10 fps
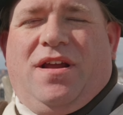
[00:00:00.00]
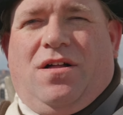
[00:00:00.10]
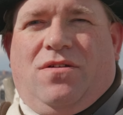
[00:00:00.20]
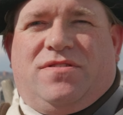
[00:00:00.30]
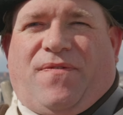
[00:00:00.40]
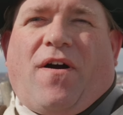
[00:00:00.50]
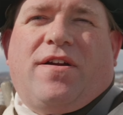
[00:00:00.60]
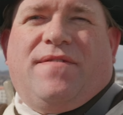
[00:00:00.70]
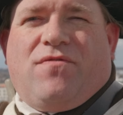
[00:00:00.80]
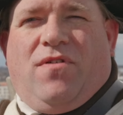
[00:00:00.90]
Hill. It was
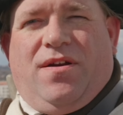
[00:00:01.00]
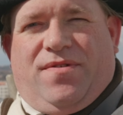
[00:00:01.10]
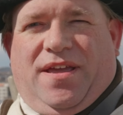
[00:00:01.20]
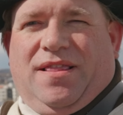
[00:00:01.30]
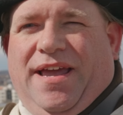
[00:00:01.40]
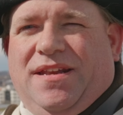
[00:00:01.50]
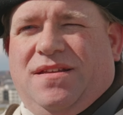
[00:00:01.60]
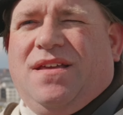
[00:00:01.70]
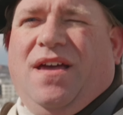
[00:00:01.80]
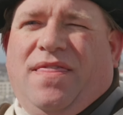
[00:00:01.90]
far enough away where they
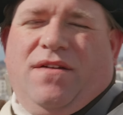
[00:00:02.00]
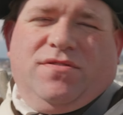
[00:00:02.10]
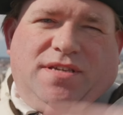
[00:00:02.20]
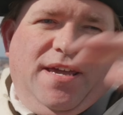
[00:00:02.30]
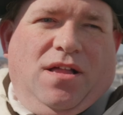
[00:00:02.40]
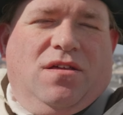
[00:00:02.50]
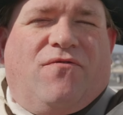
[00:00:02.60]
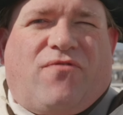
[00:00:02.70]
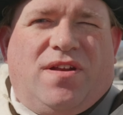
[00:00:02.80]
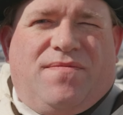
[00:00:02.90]
landed. There was a hill
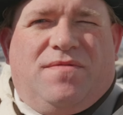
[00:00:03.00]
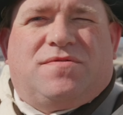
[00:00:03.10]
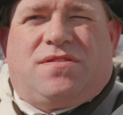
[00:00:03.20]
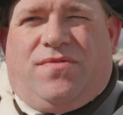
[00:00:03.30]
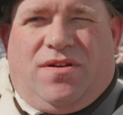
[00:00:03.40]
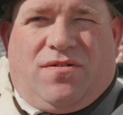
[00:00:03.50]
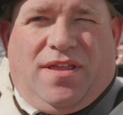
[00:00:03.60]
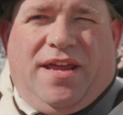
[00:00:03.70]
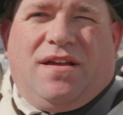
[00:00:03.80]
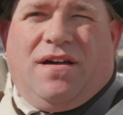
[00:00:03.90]
in front of them, so when they were
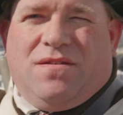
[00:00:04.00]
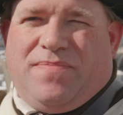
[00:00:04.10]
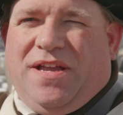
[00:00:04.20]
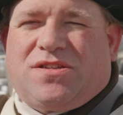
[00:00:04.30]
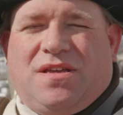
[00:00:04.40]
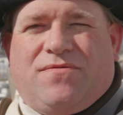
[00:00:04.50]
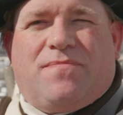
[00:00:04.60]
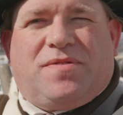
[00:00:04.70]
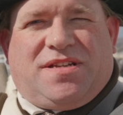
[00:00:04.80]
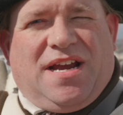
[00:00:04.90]
landing on the beach, they were
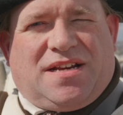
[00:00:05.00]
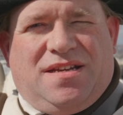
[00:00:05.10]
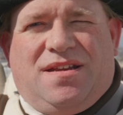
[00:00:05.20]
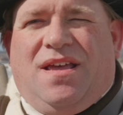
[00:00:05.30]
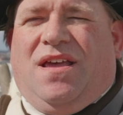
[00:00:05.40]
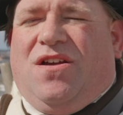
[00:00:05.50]
protected.